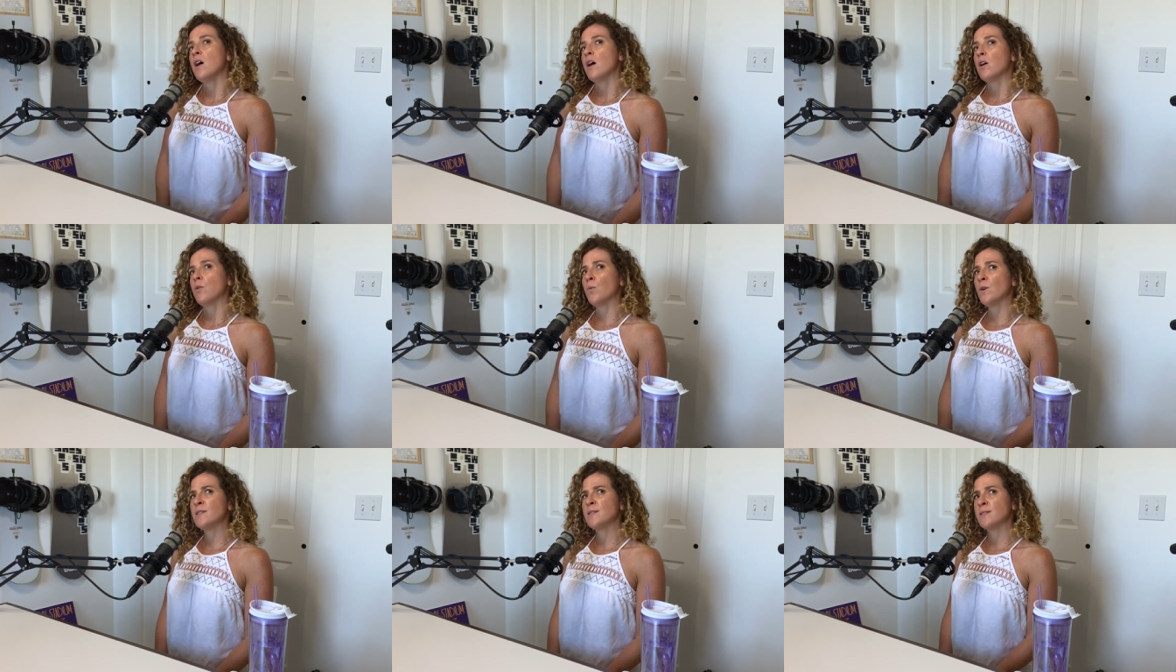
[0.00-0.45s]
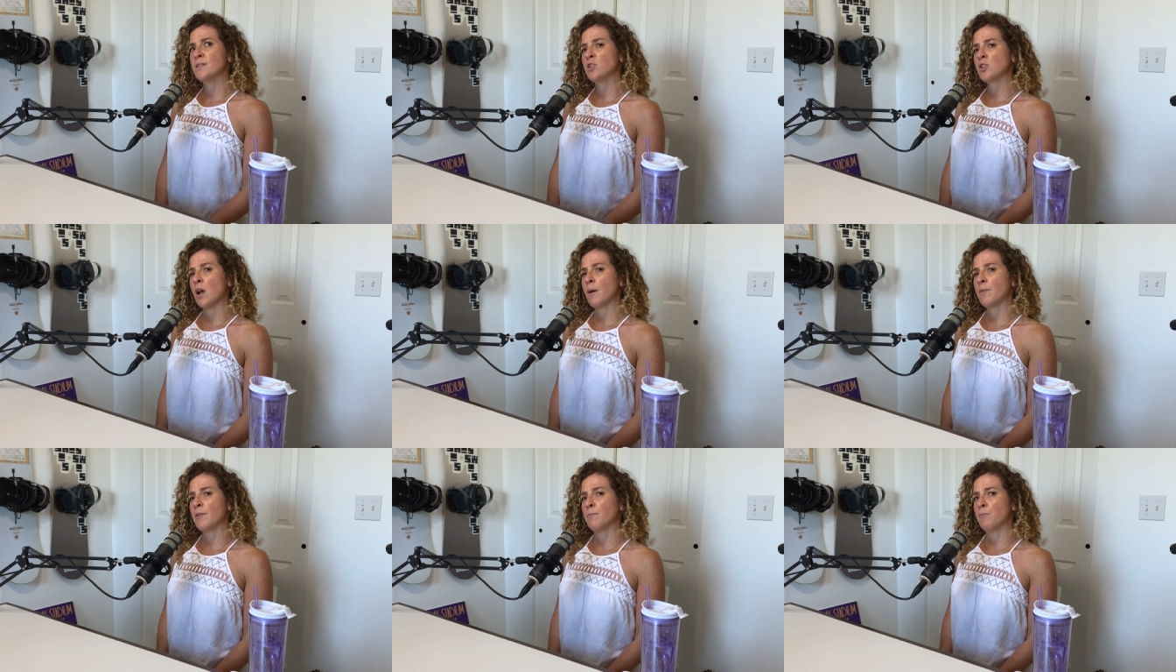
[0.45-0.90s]
what's the
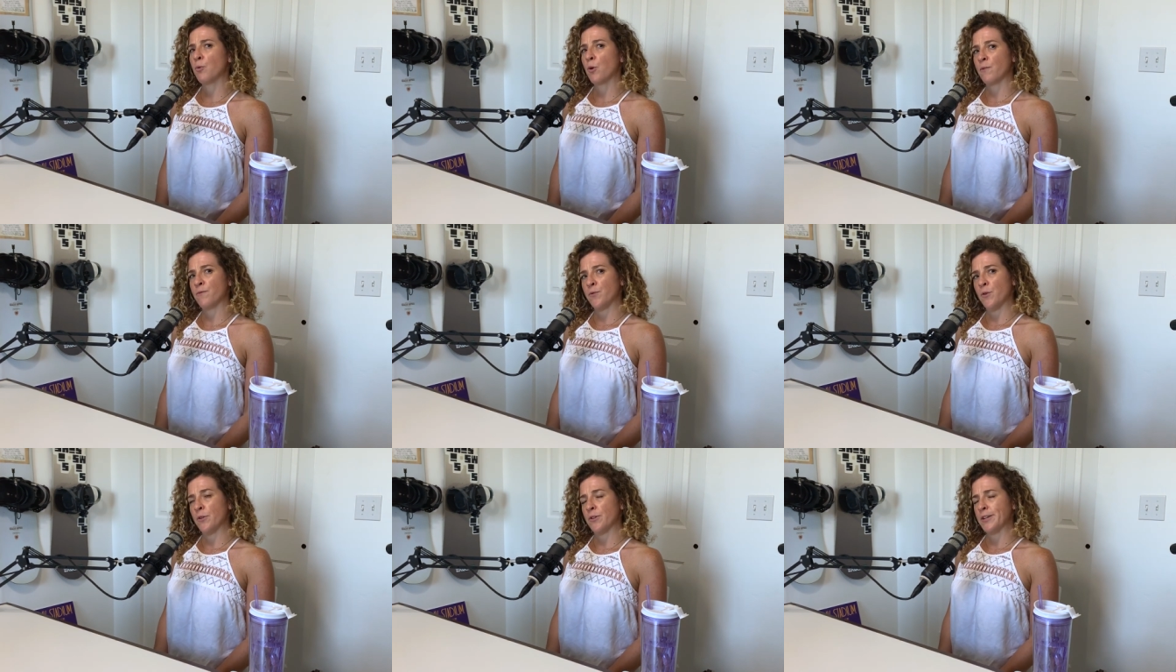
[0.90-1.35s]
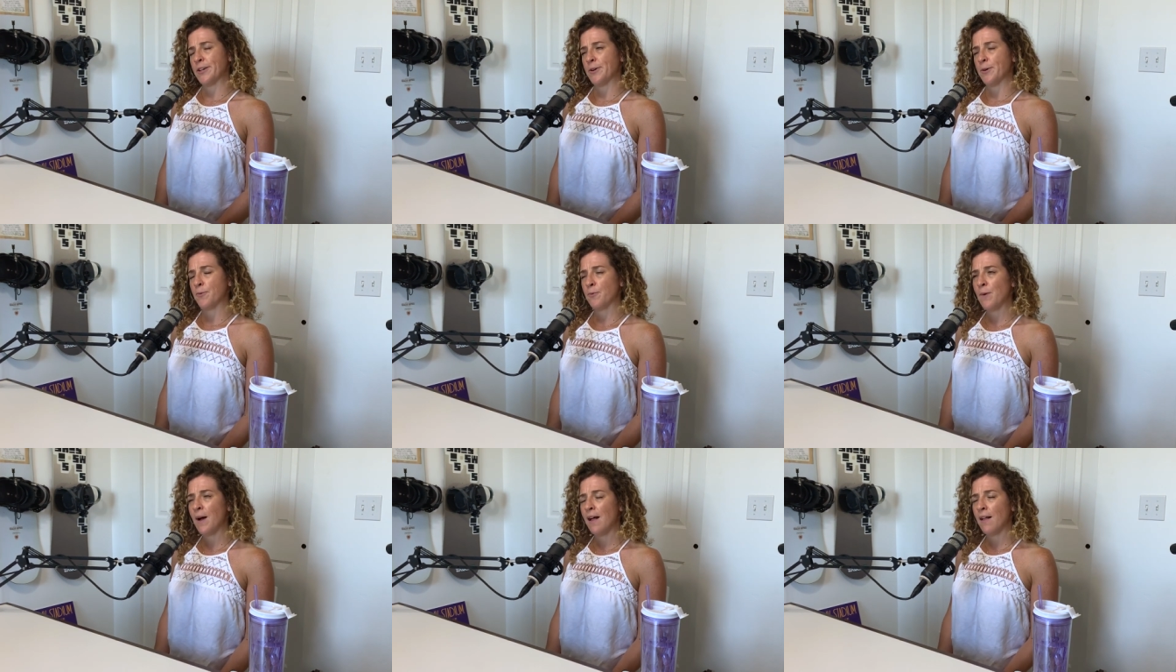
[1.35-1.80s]
job of the portfolio?
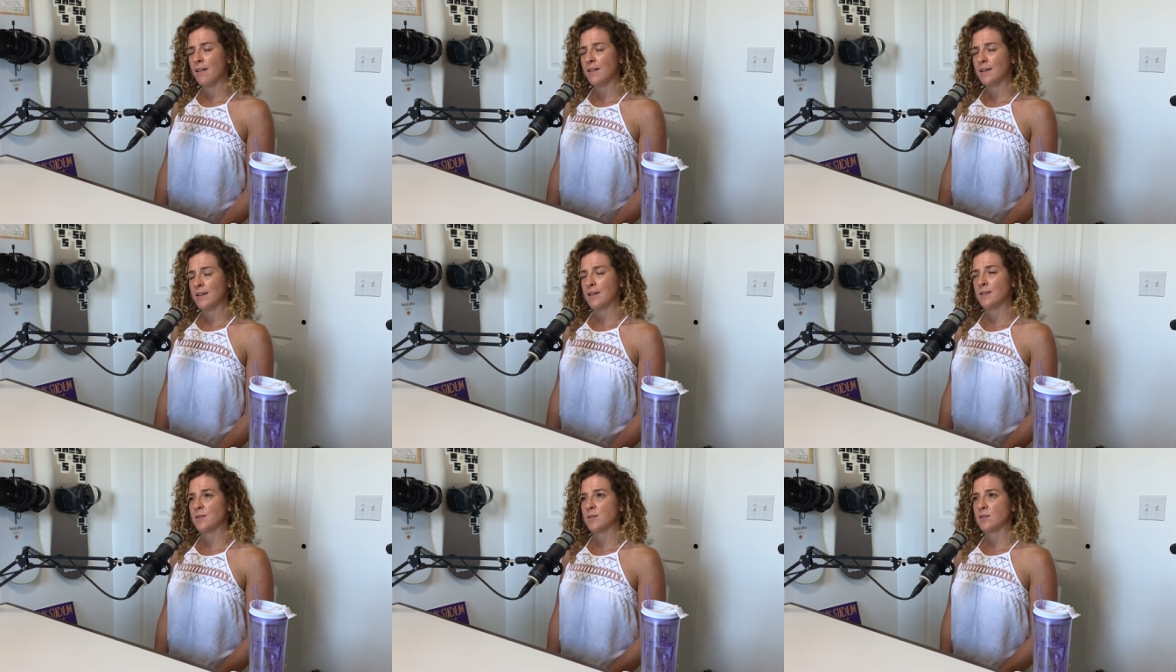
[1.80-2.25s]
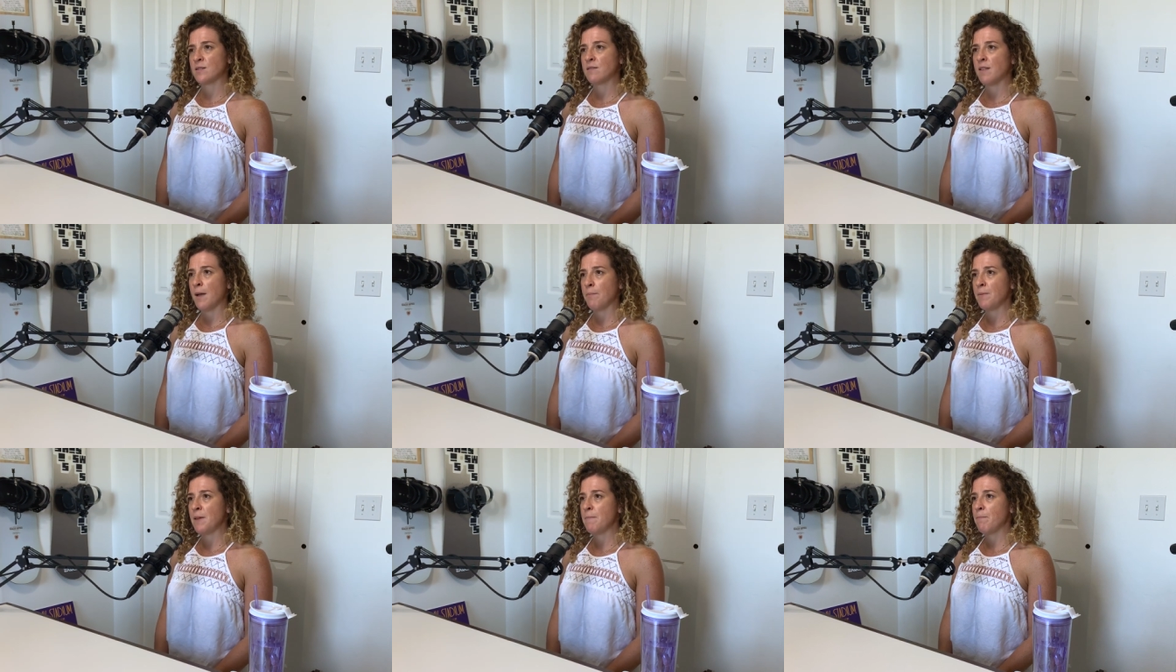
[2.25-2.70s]
Well, it's to
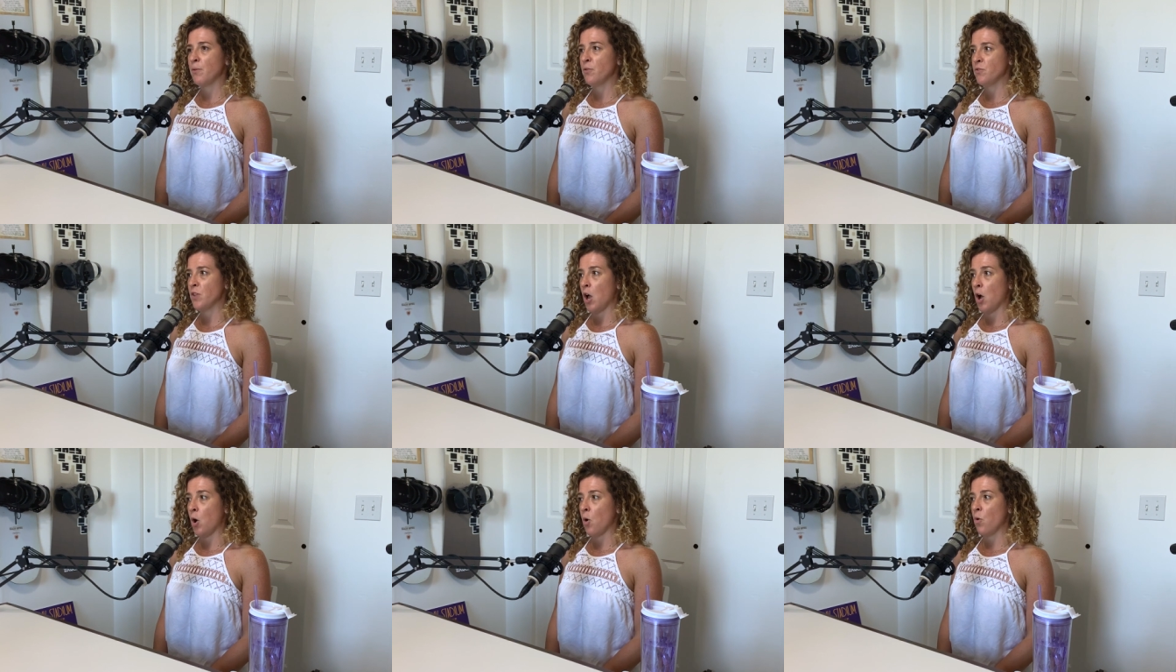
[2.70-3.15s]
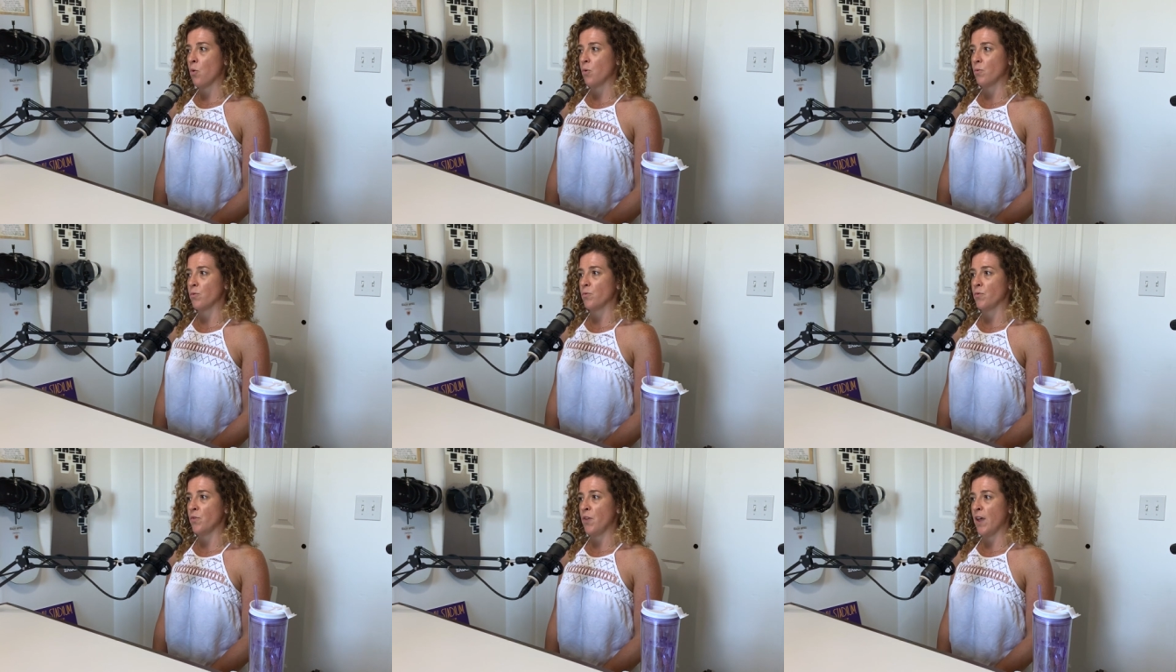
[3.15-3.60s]
let people know
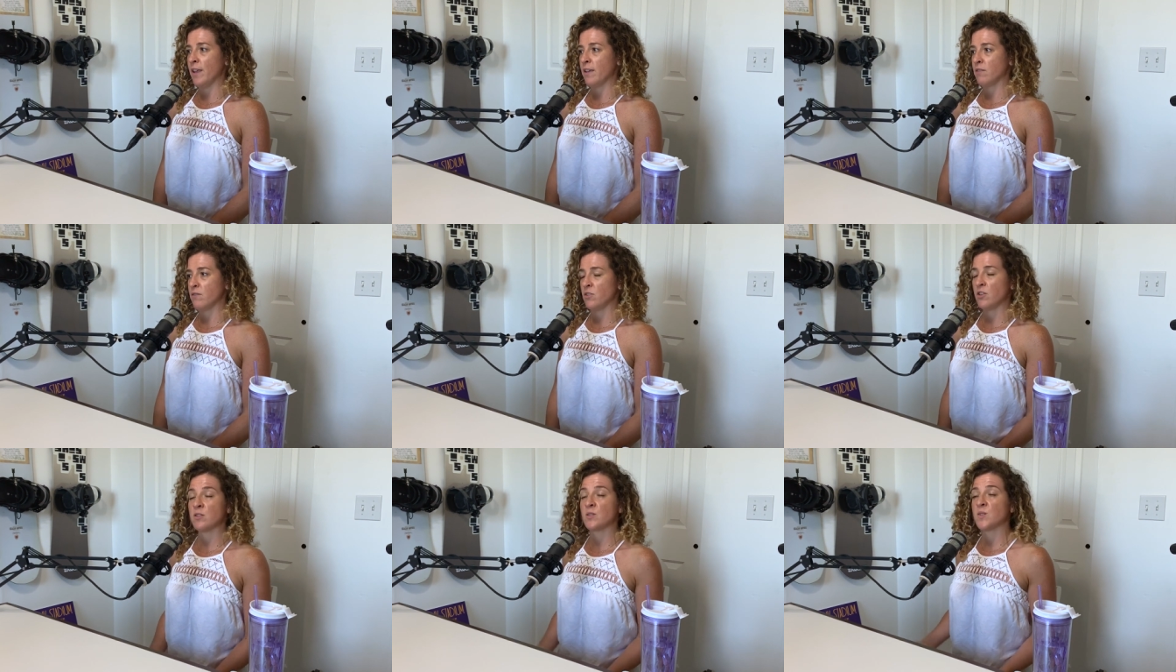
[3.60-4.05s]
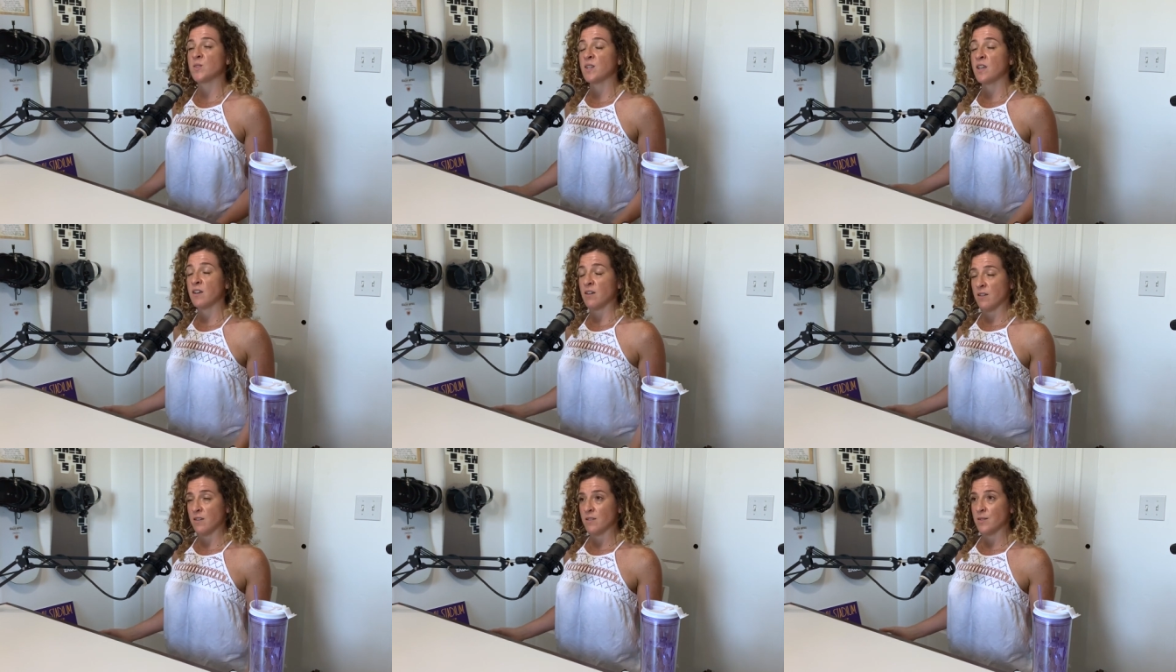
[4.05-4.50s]
like your
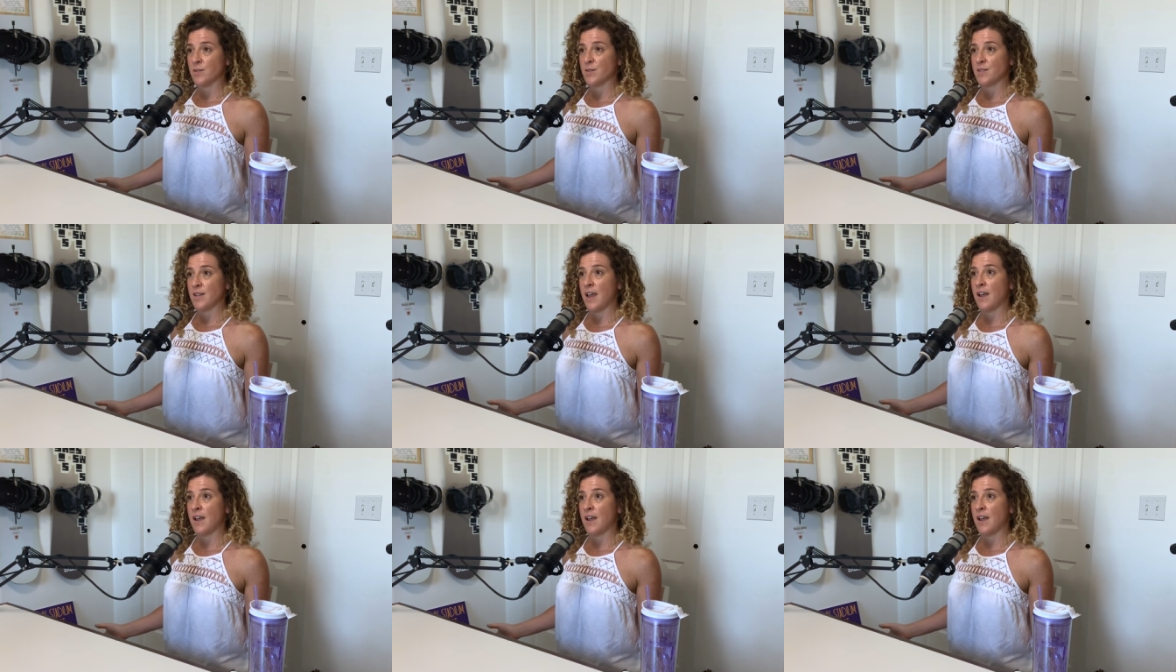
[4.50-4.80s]
skills.